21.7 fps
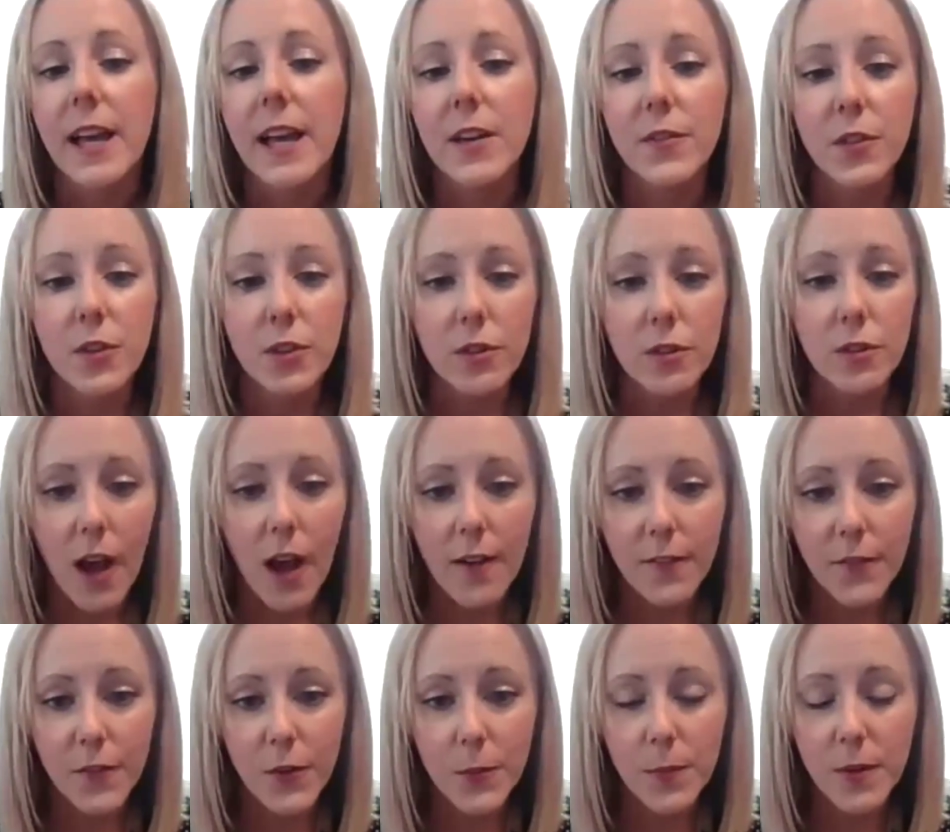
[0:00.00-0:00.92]
If you're
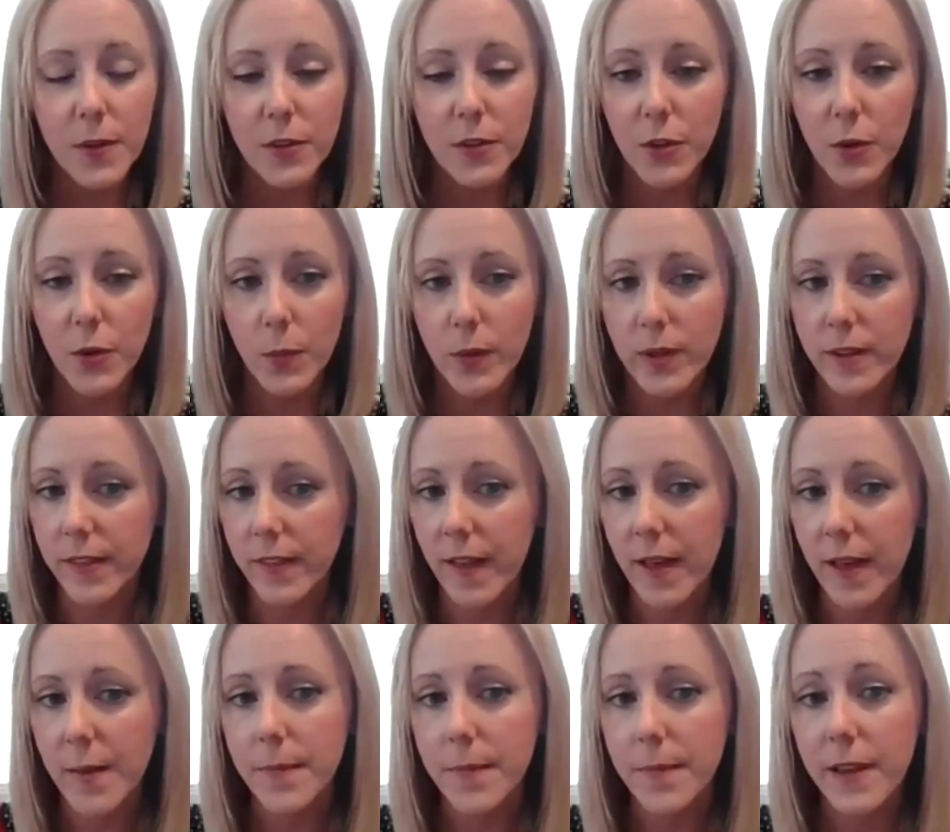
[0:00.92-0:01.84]
not familiar with
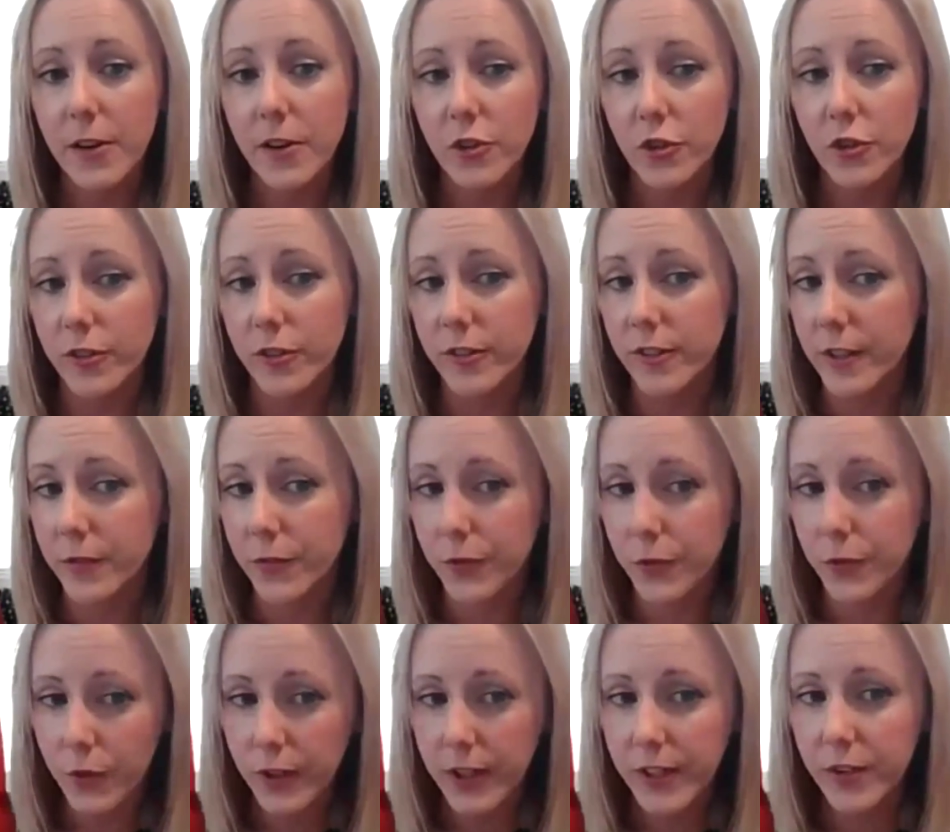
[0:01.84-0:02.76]
them, they are just a
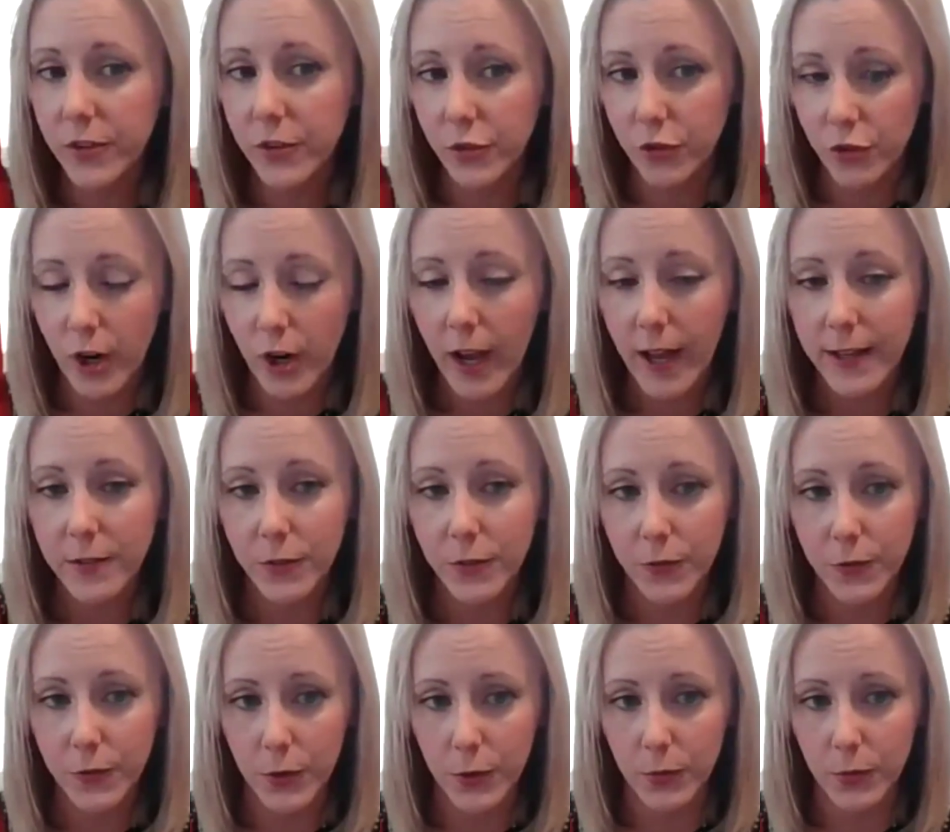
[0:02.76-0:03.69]
freeze-dried
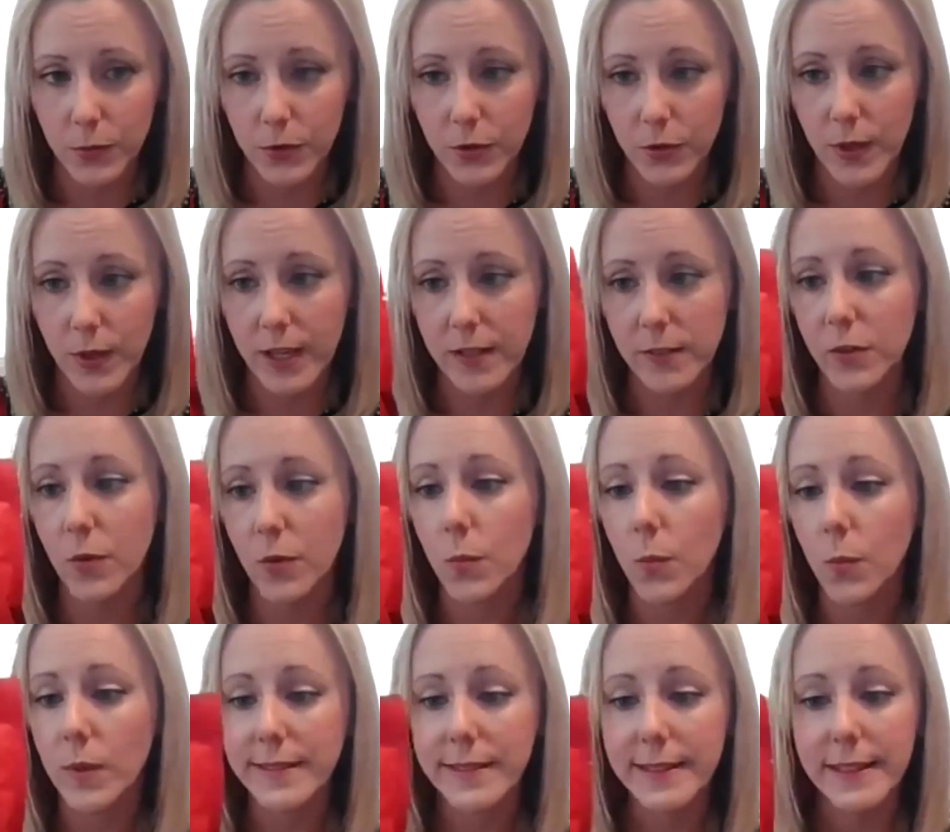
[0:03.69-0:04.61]
fruit. Okay,
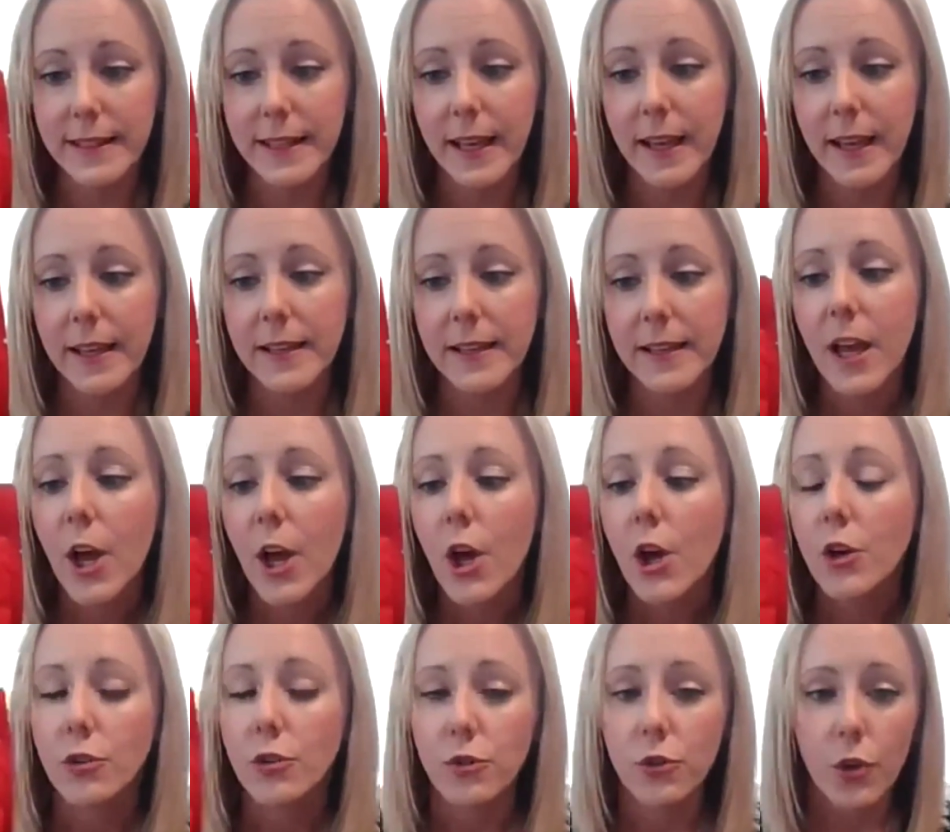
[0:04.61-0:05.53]
so once again,
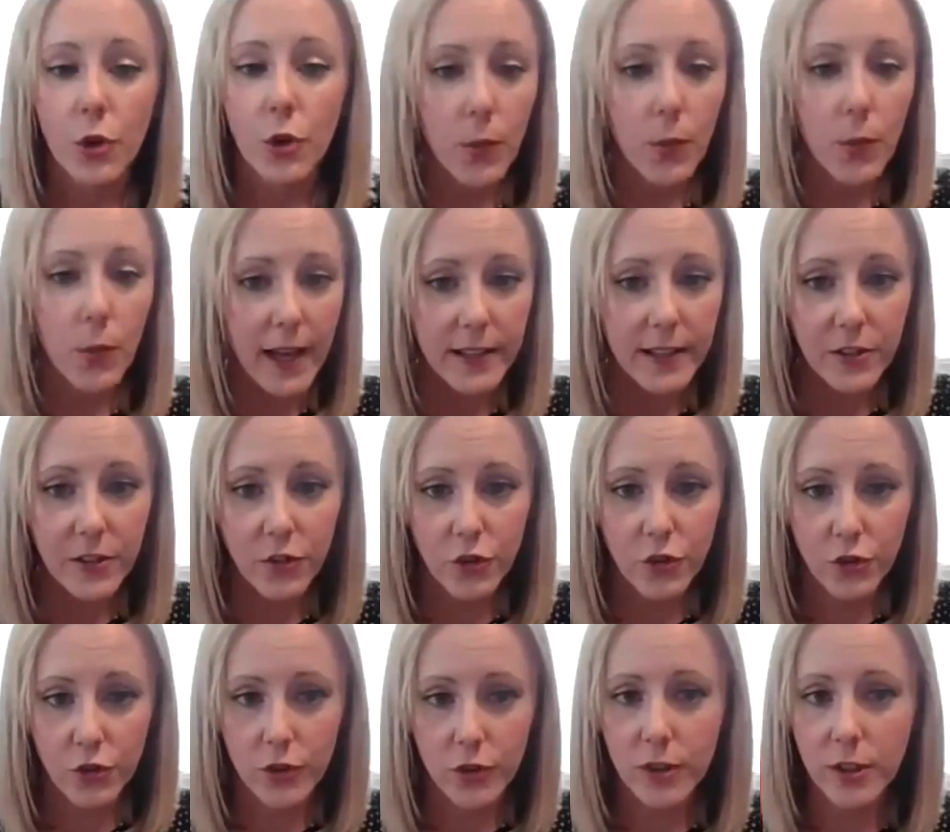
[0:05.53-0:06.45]
no
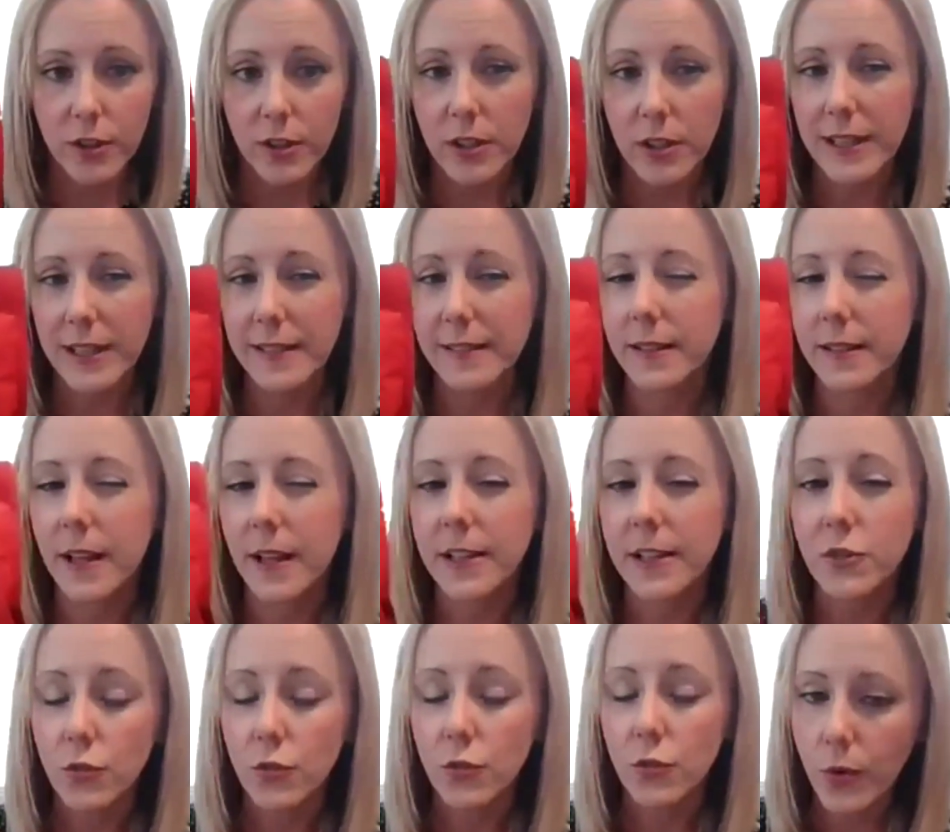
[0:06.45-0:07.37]
added sugar. It's
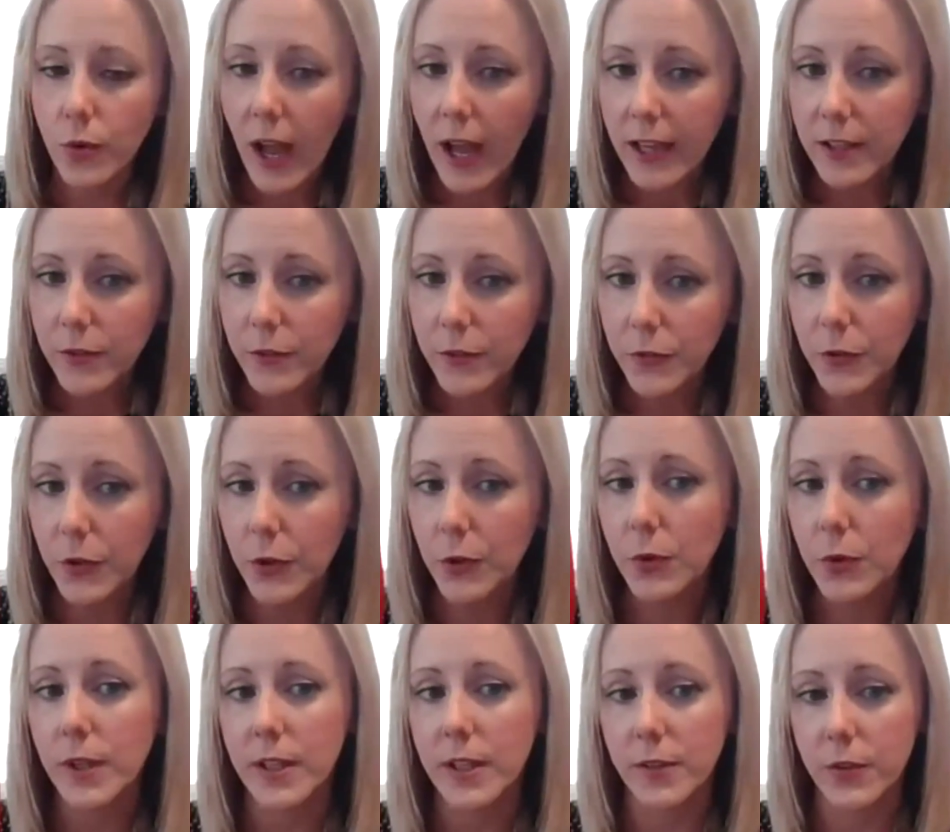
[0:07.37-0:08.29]
not a dried
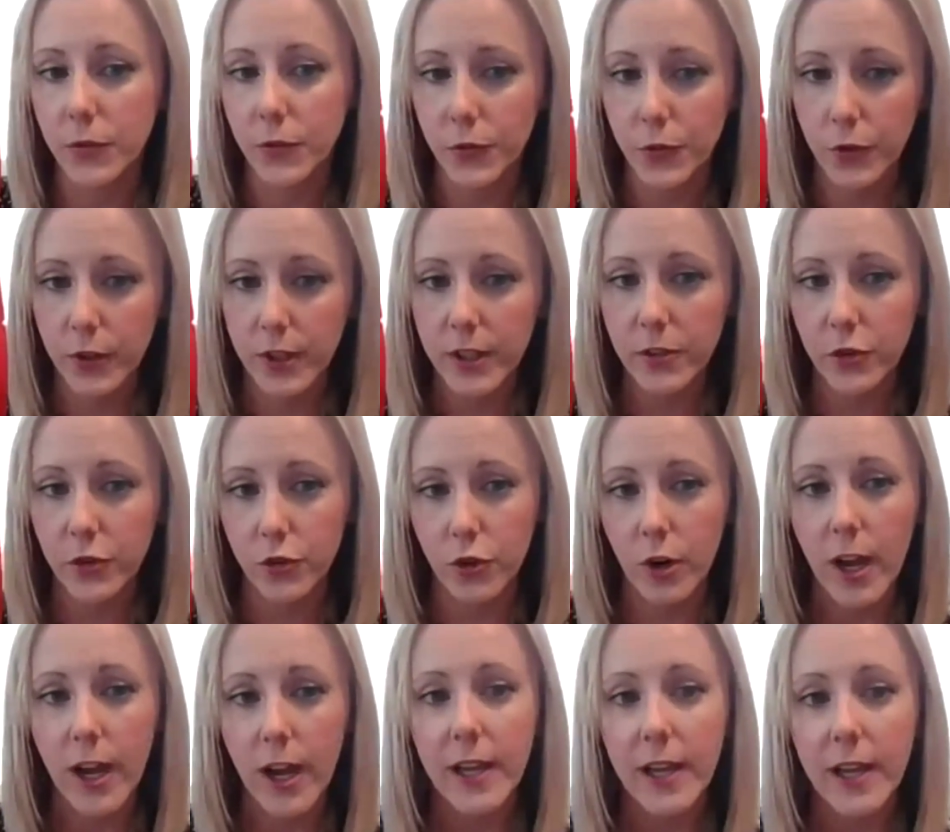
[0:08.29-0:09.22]
fruit, it's
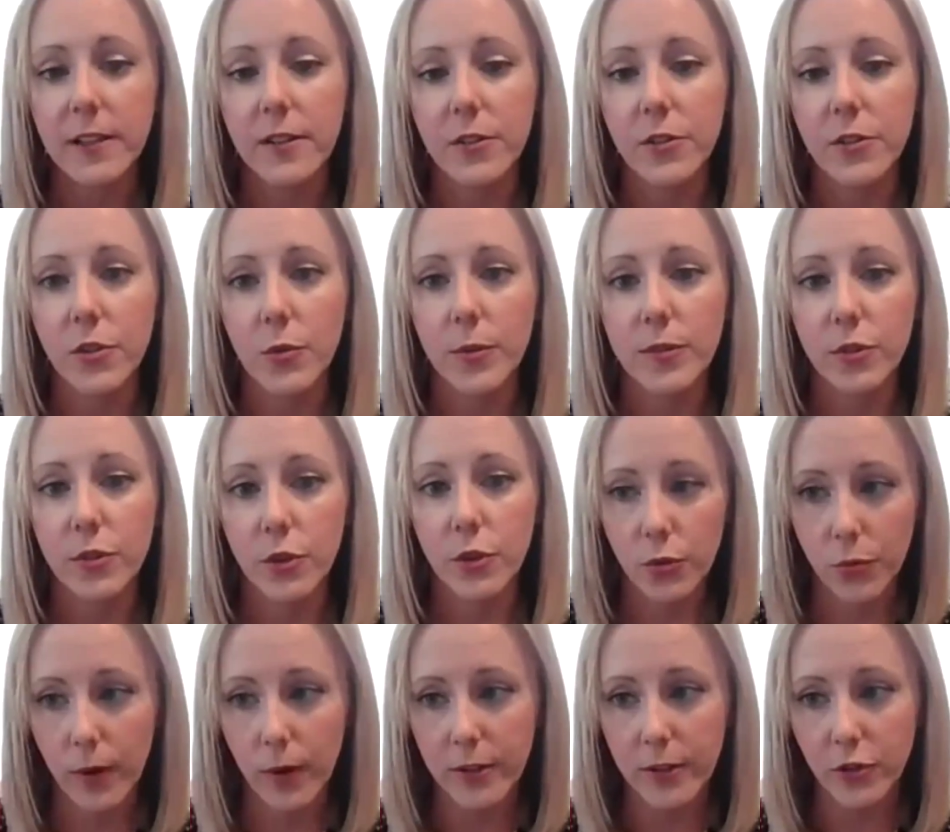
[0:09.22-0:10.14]
freeze-dried, so it's
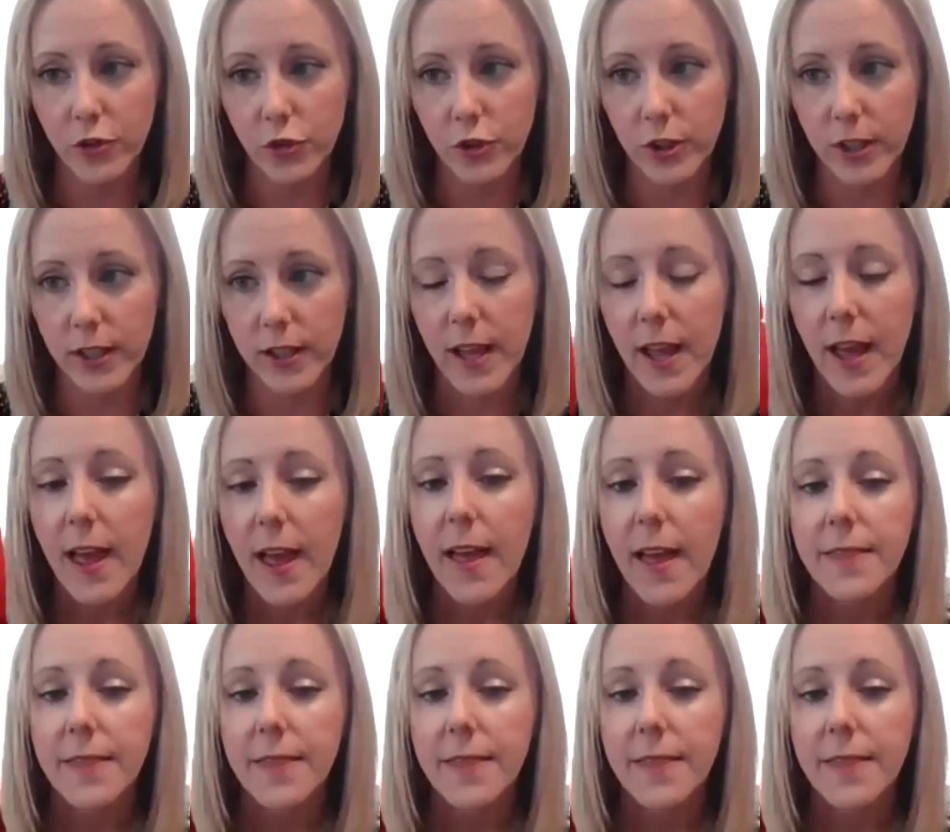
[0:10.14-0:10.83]
crunchy.